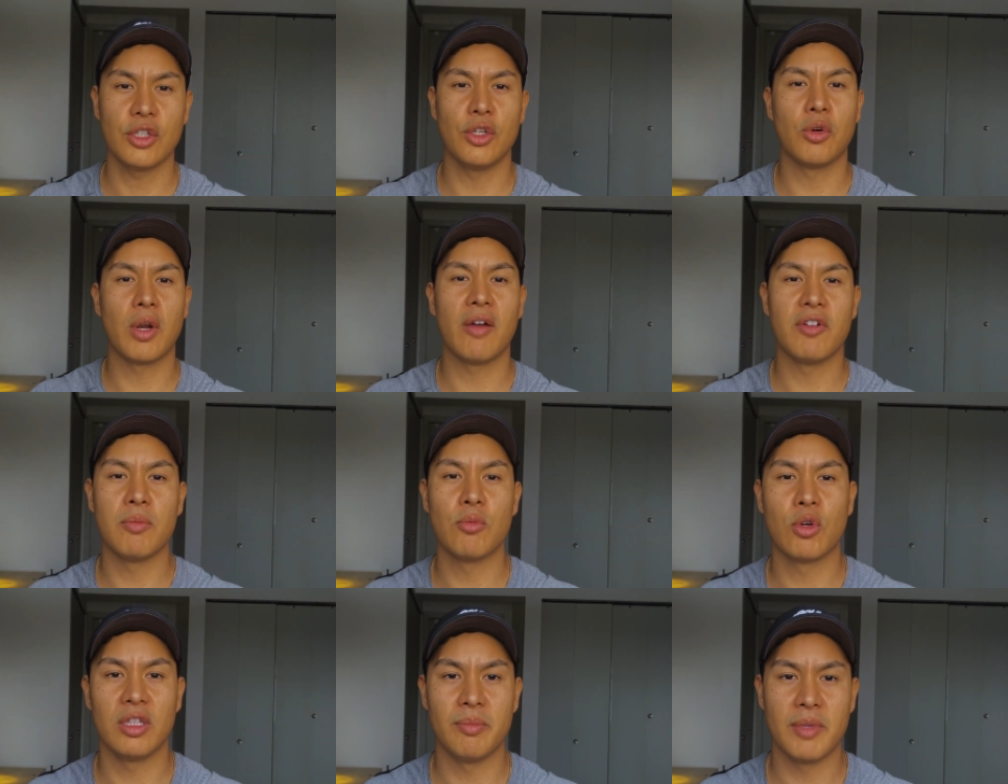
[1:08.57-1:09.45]
You don't have any
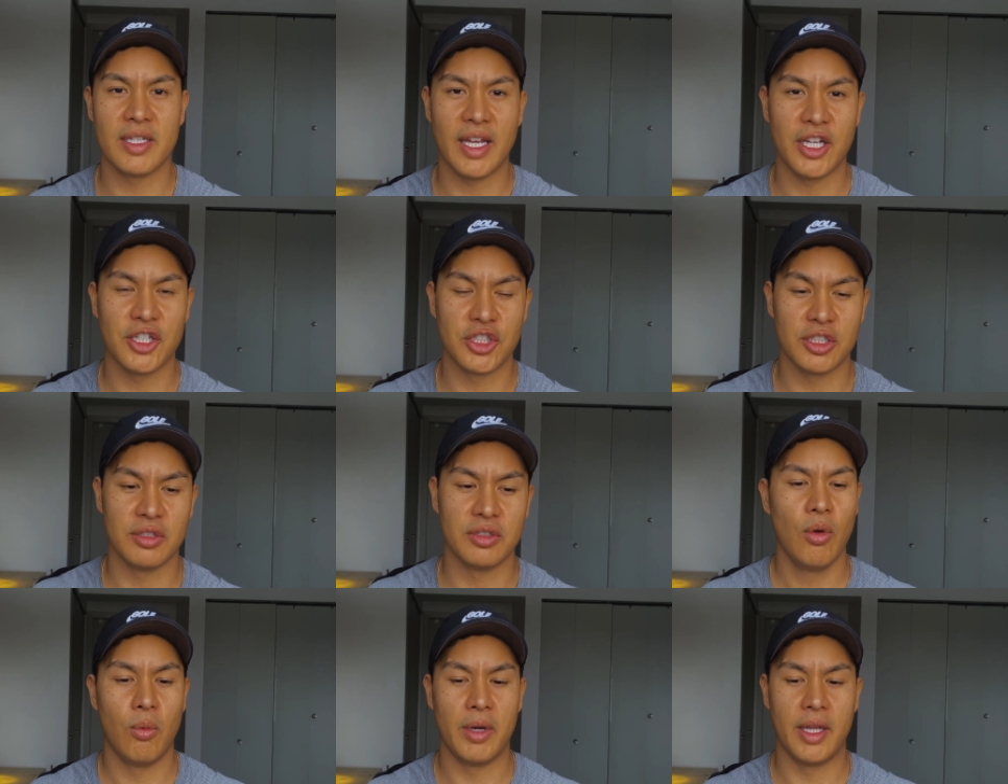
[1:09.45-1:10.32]
more
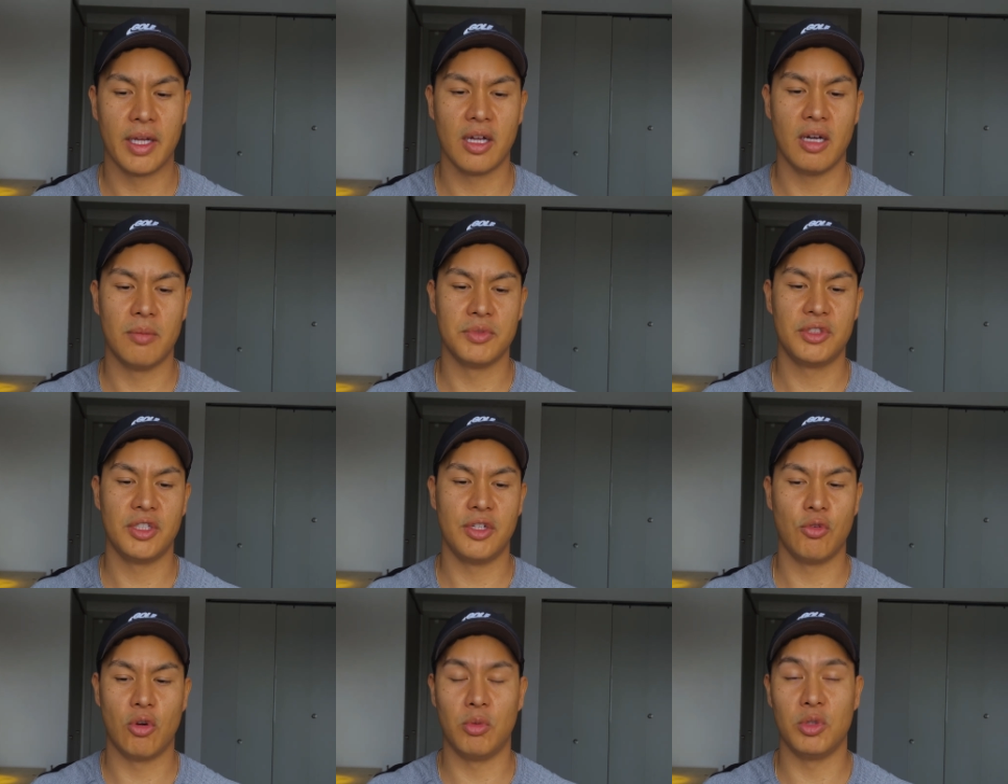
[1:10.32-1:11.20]
limitation when it comes to
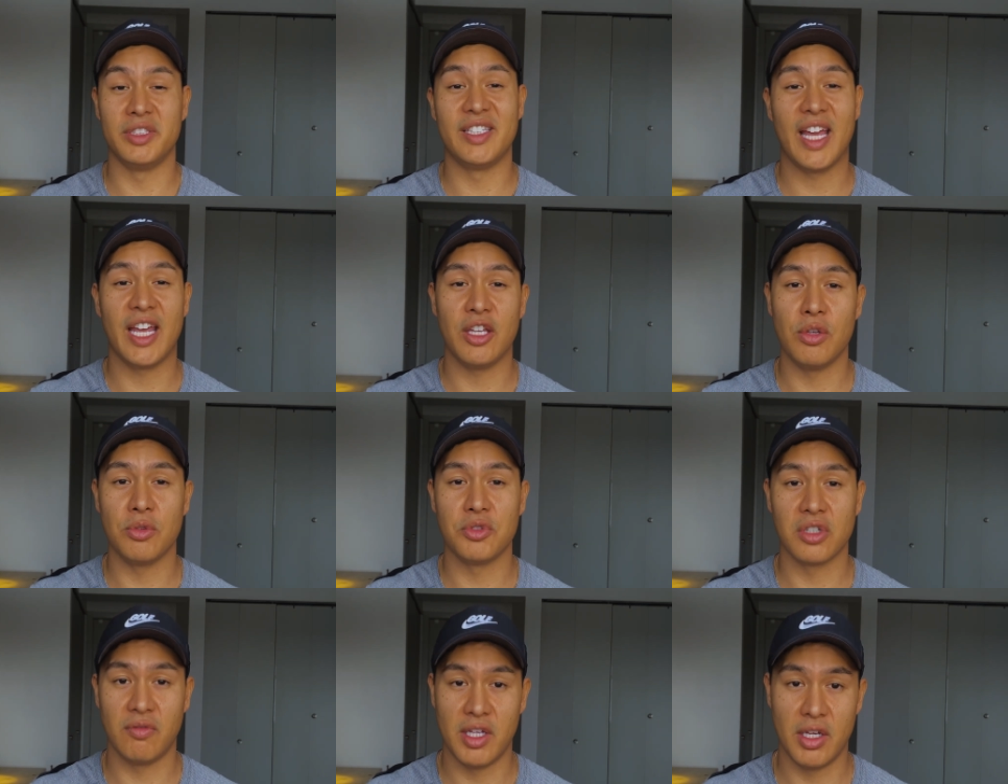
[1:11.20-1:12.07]
normal day
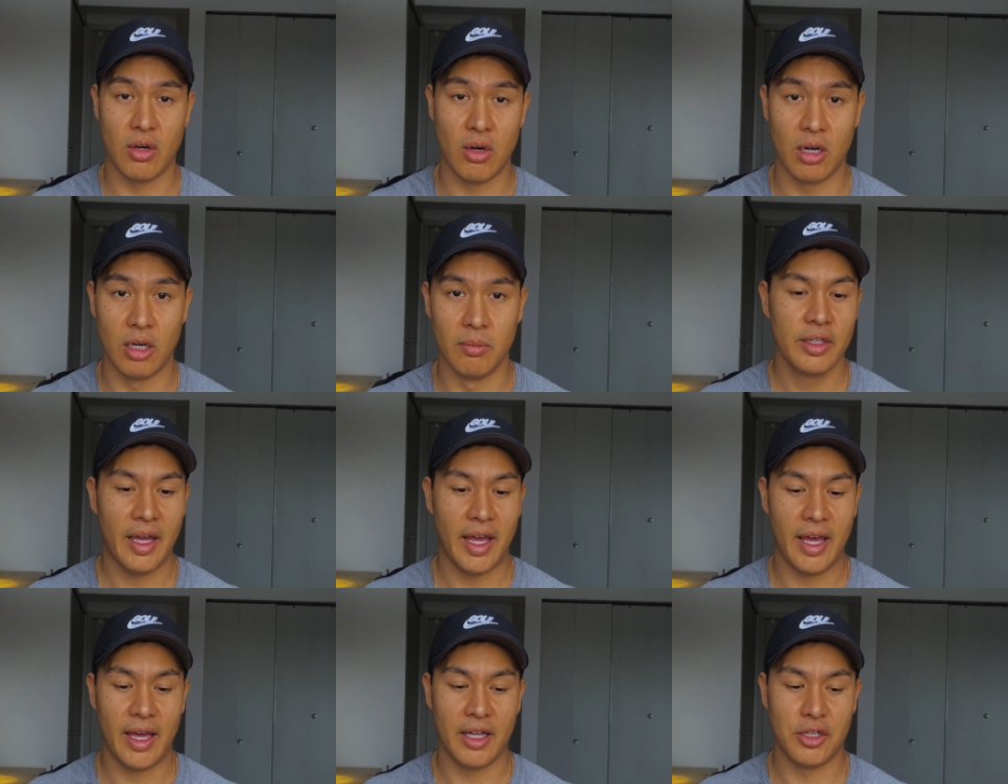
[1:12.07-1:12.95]
use of the arm.
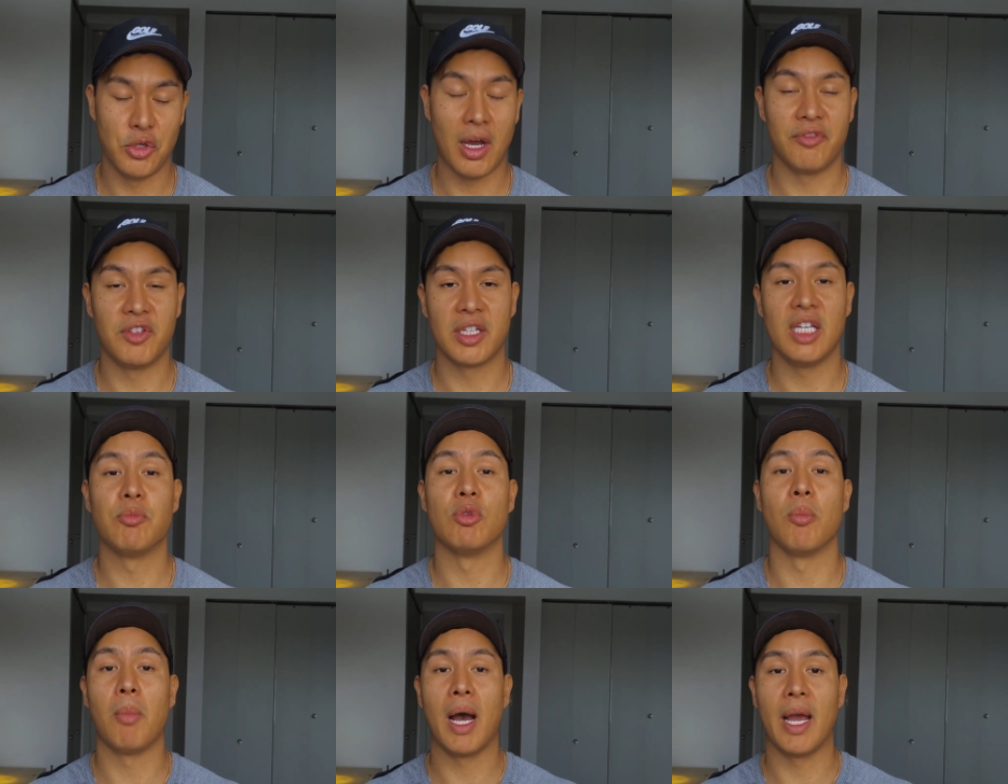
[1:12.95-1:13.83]
And you have to keep
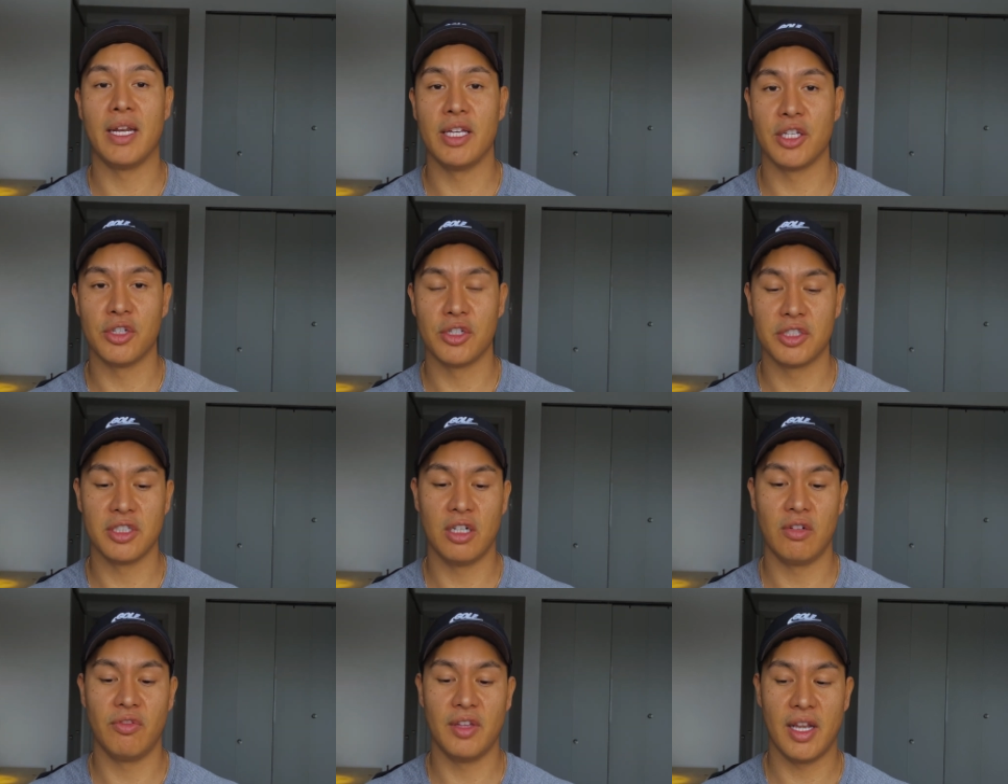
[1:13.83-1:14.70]
reminding
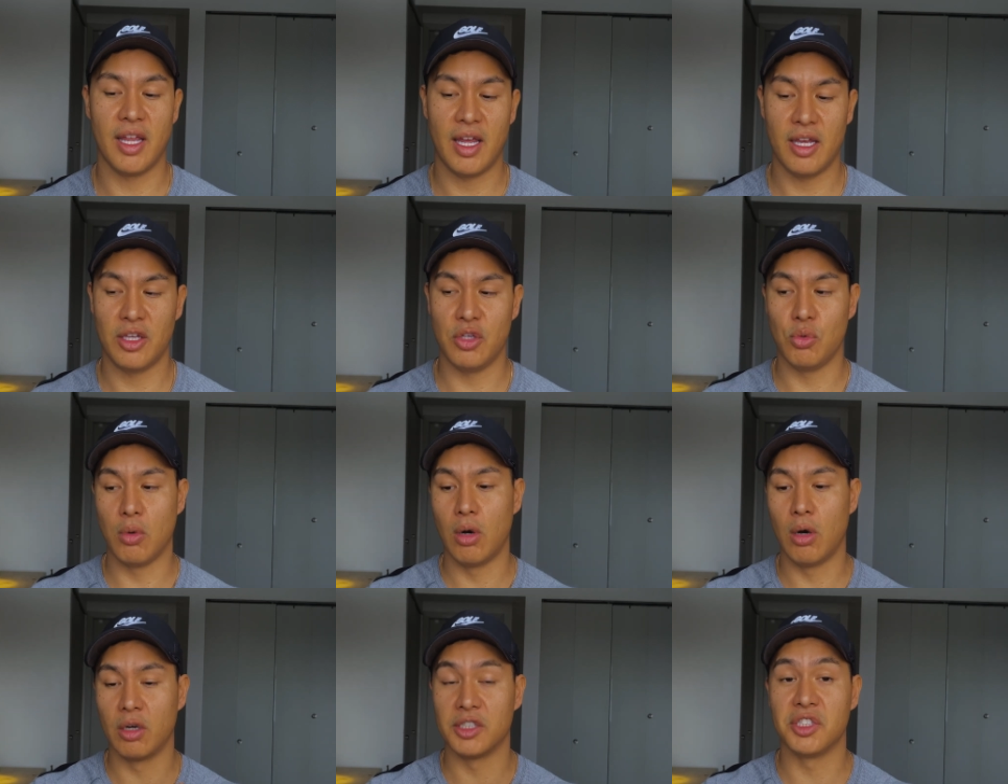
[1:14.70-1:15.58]
yourself that, hey, you
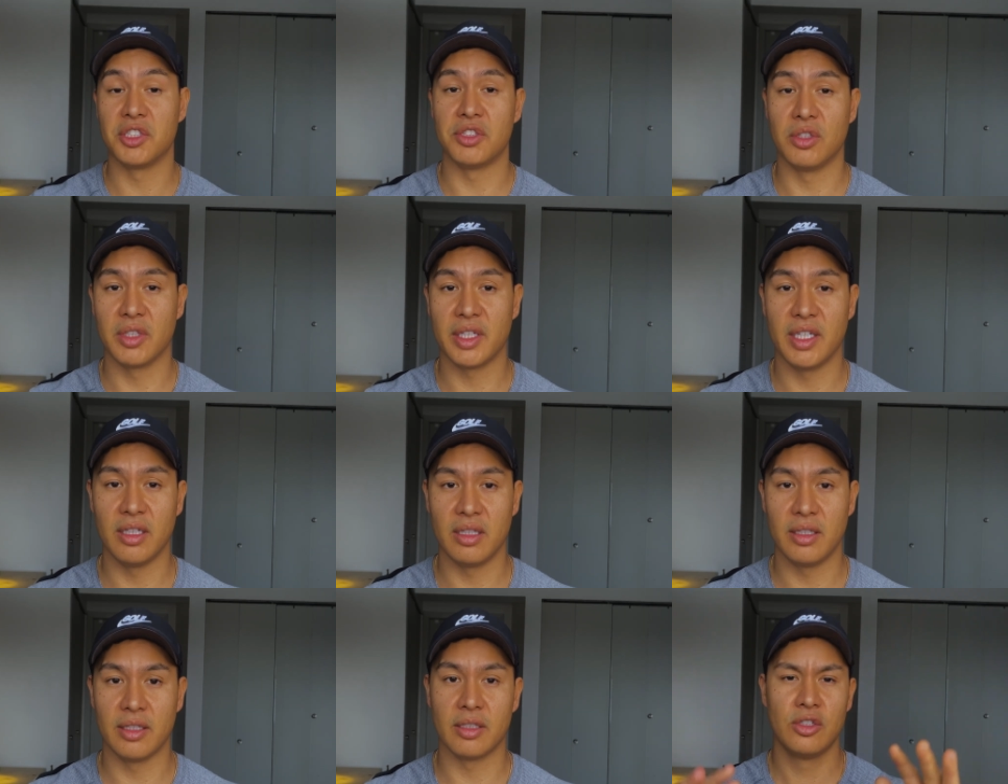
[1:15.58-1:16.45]
are still
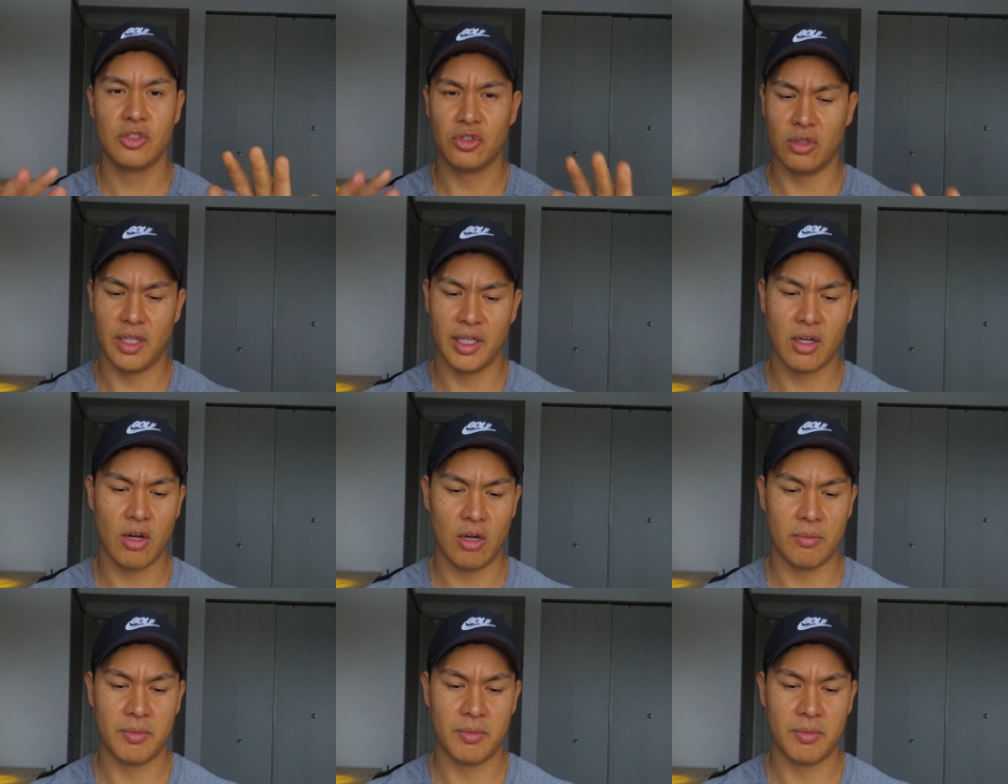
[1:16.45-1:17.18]
healing. So, like, calm